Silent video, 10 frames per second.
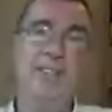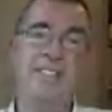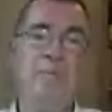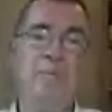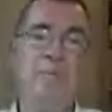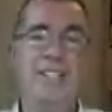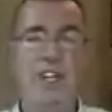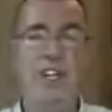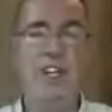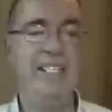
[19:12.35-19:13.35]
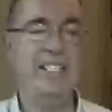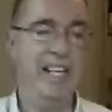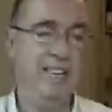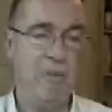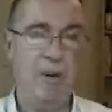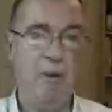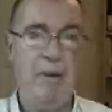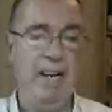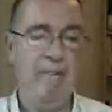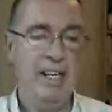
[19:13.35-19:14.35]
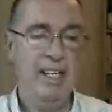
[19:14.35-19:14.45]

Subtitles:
something that's changed in the room here?